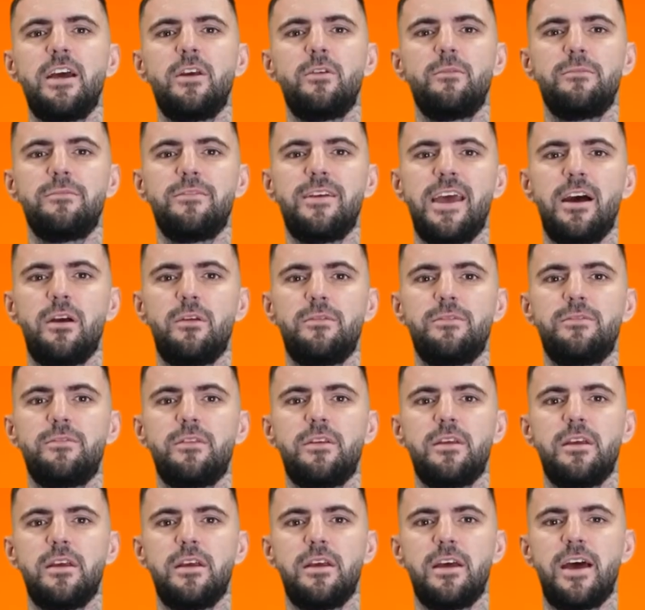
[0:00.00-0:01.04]
loop valve,
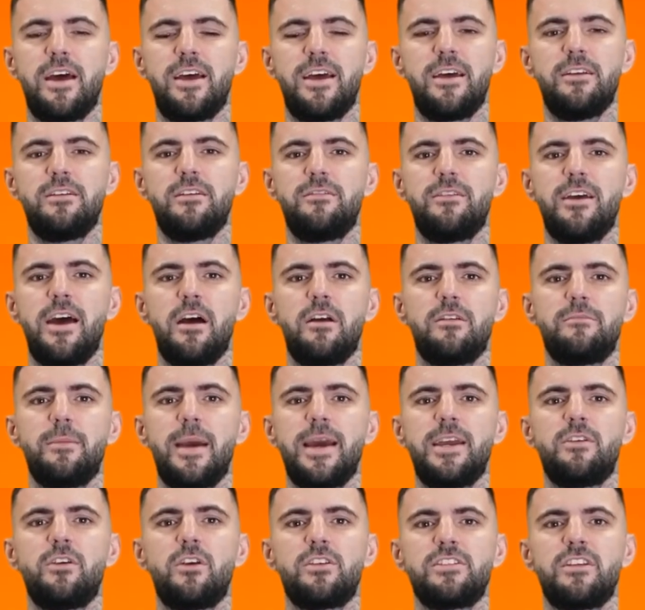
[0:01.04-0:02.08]
then the valve
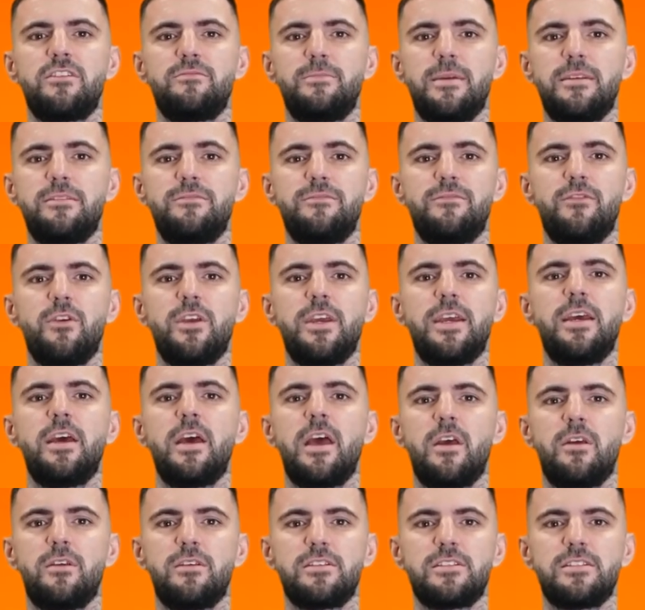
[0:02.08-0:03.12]
may not have been fully
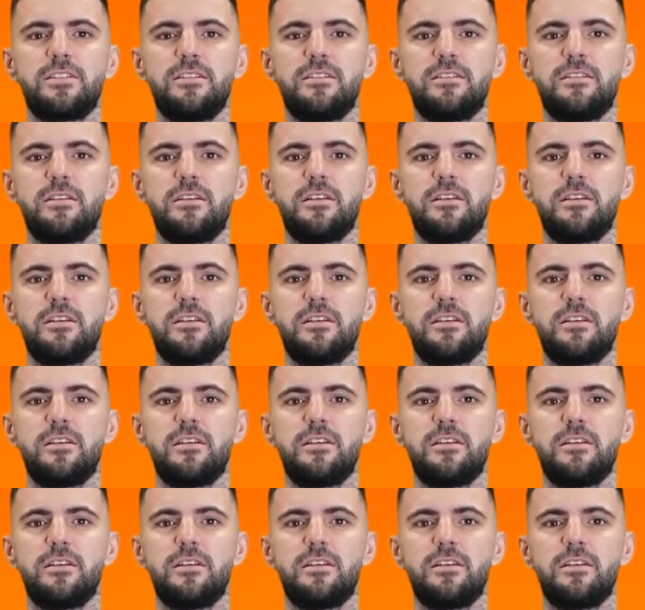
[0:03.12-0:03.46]
closed.